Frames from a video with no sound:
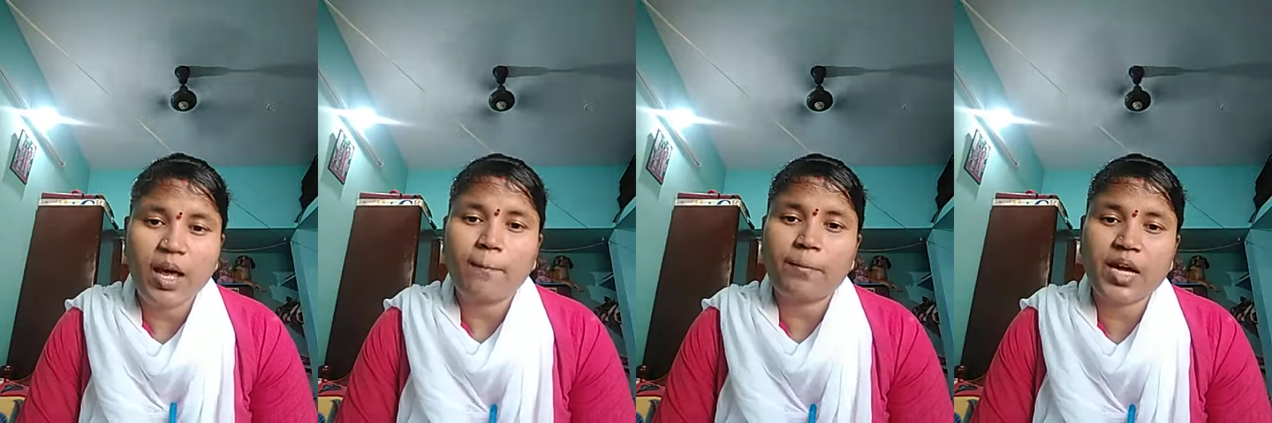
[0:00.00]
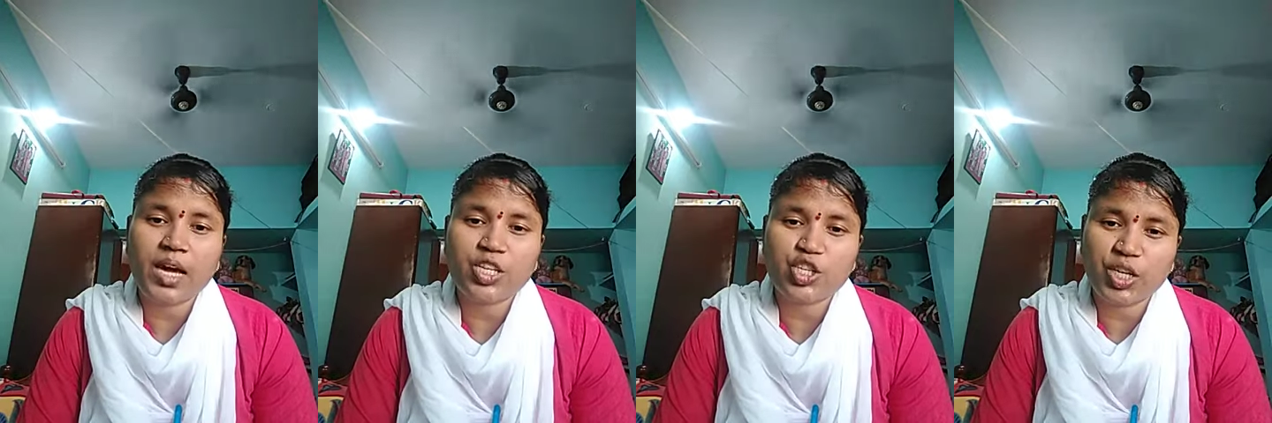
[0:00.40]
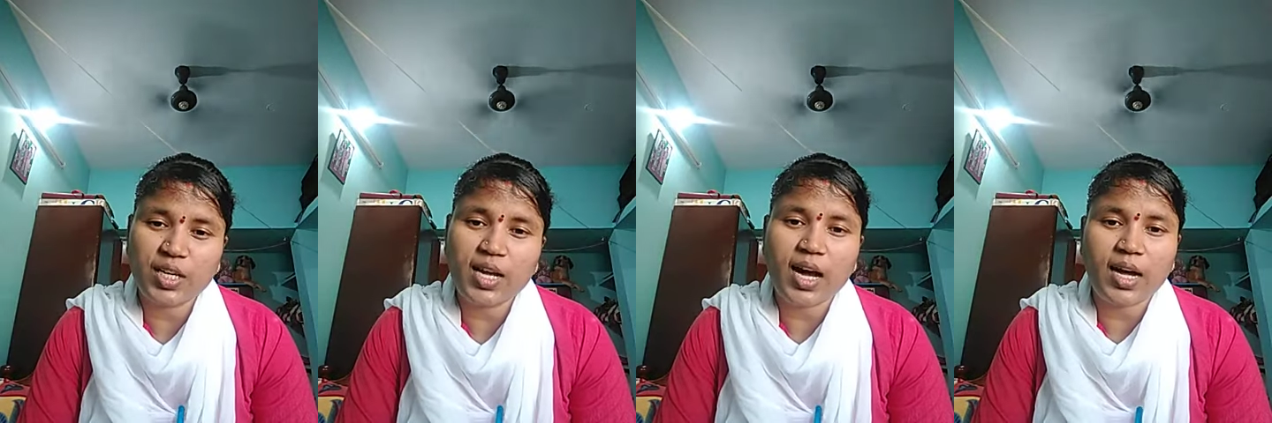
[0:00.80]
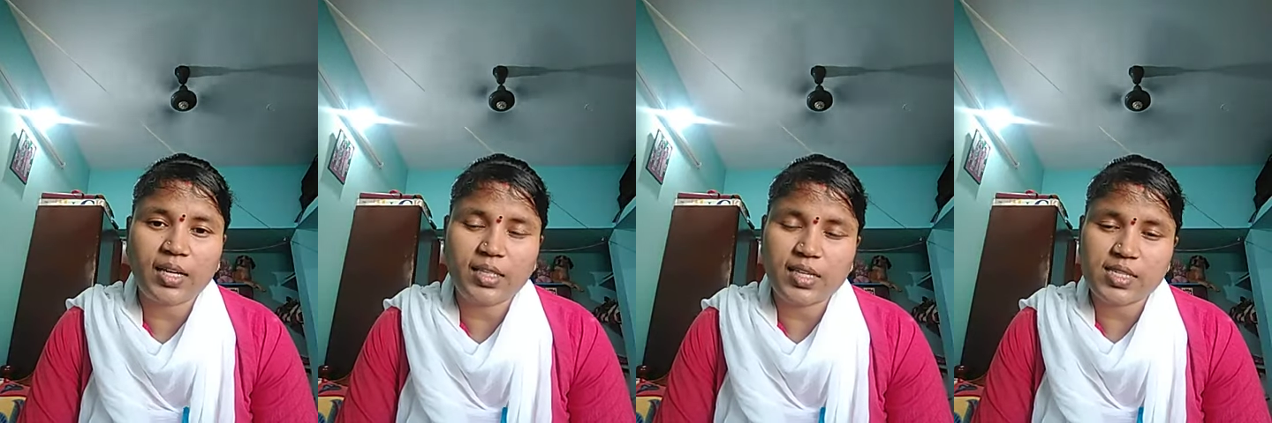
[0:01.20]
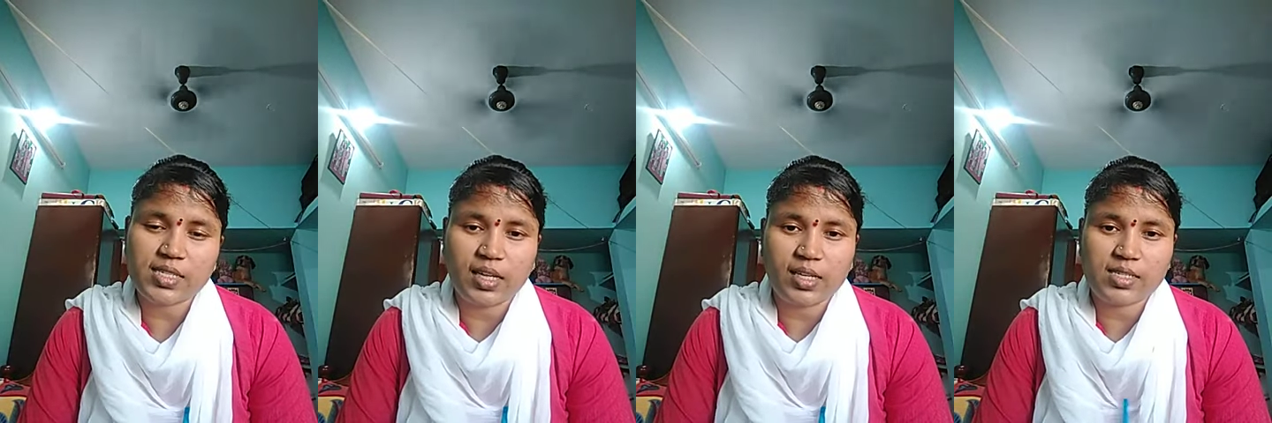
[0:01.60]

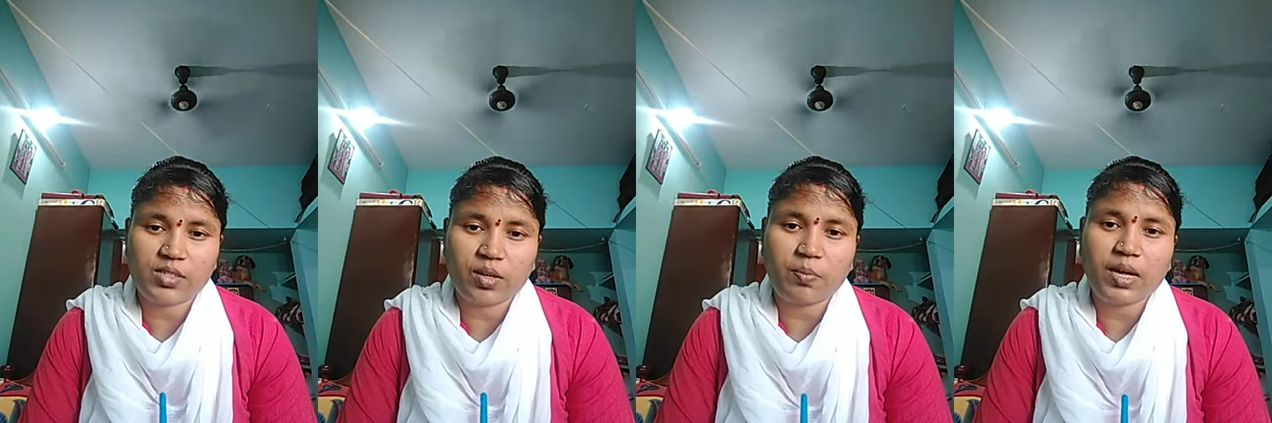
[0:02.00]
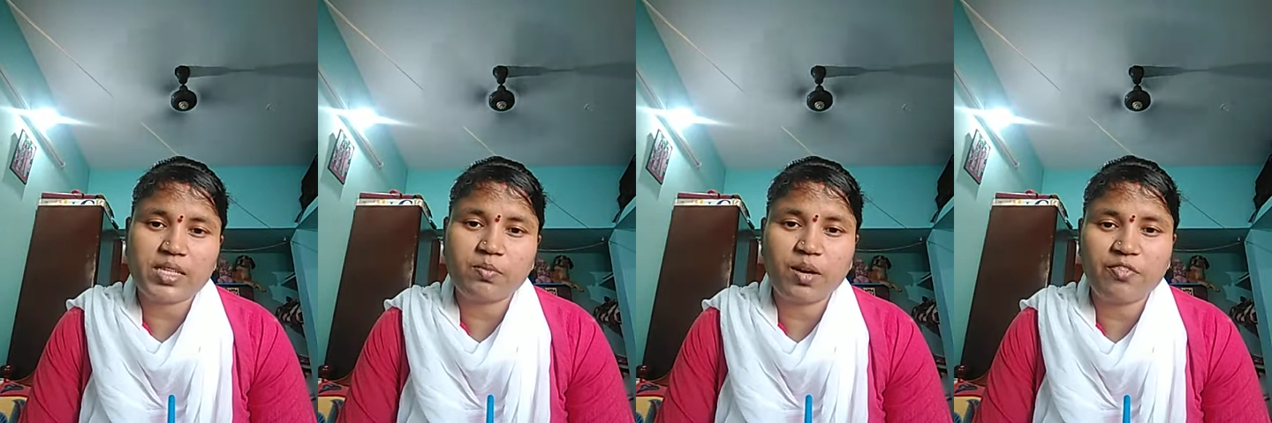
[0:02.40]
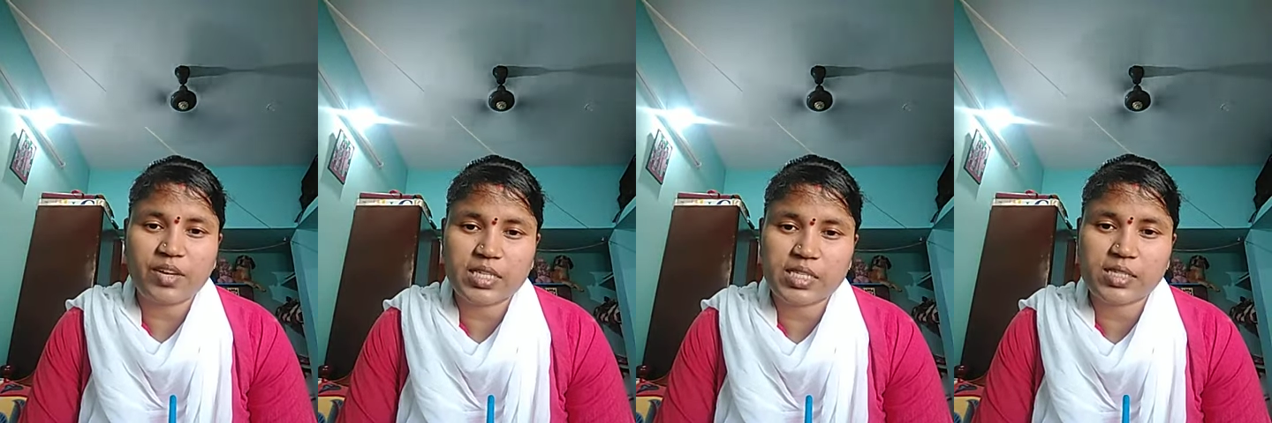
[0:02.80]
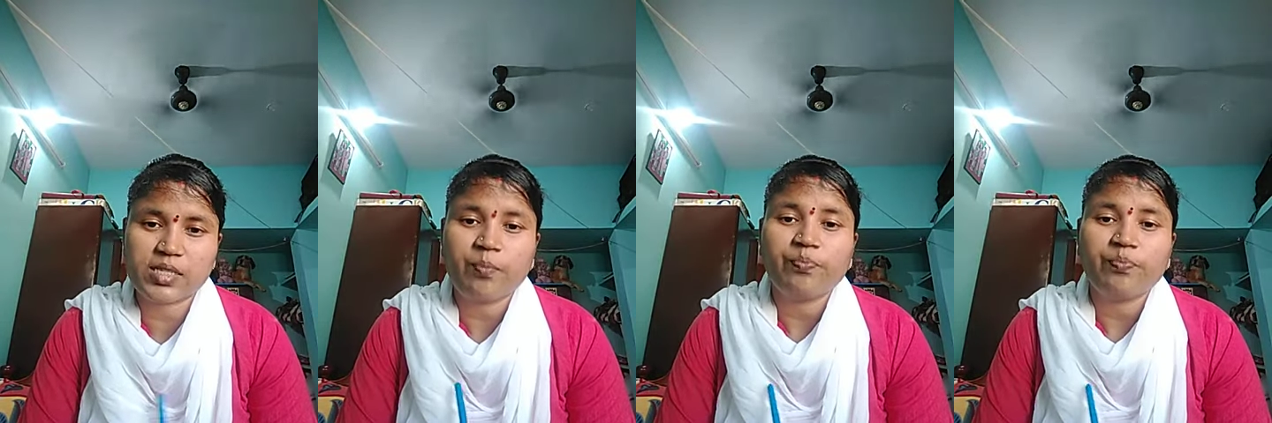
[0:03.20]
Plasmapheresis. Okay, plasmapheresis.